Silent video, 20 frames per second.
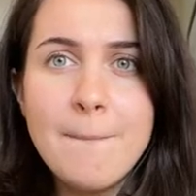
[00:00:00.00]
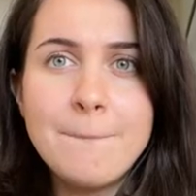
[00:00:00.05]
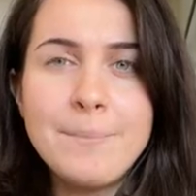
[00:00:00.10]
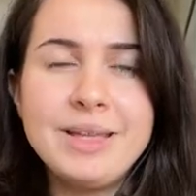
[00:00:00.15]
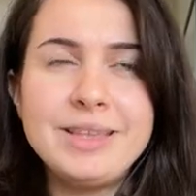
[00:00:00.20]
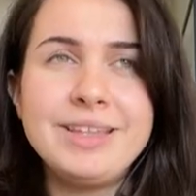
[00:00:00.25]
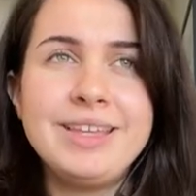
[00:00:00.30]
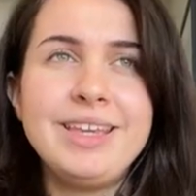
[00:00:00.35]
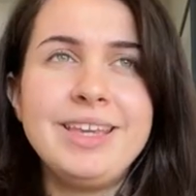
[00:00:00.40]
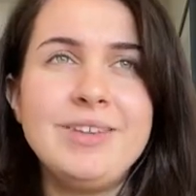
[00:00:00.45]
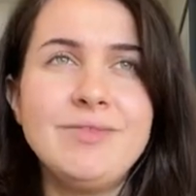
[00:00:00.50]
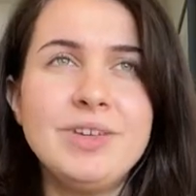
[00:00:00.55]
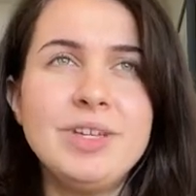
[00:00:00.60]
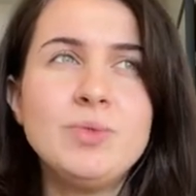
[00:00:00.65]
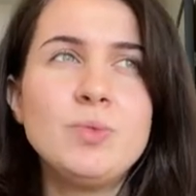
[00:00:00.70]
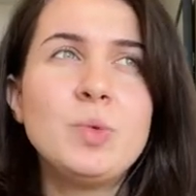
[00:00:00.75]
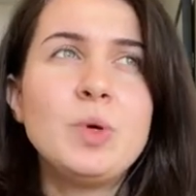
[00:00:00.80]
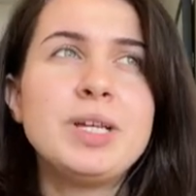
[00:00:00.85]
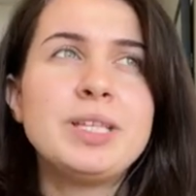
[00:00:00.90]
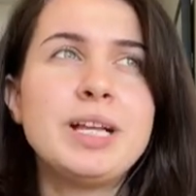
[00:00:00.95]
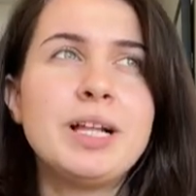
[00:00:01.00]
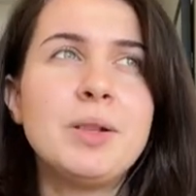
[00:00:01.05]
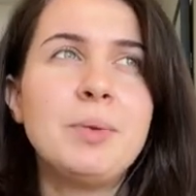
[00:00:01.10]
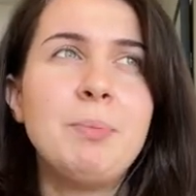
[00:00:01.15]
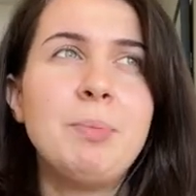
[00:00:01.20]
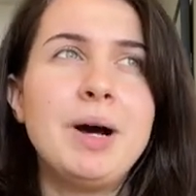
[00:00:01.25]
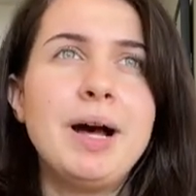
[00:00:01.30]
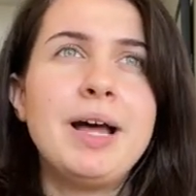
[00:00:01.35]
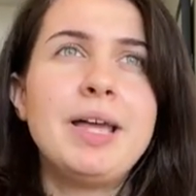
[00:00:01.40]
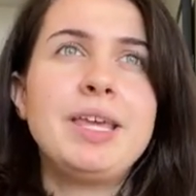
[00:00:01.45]
But even when I'll
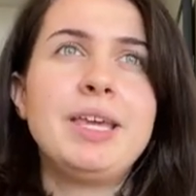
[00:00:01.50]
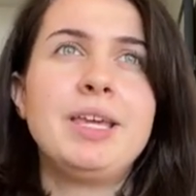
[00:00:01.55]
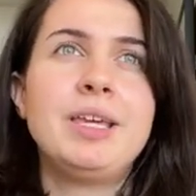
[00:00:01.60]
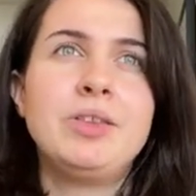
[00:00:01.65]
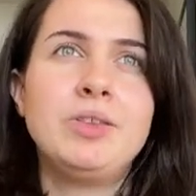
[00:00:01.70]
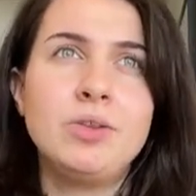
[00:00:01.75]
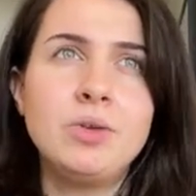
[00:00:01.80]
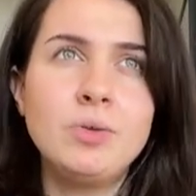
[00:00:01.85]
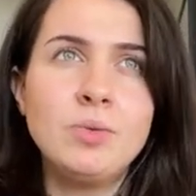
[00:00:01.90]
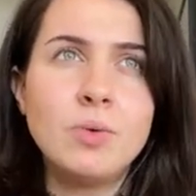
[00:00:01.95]
buy a new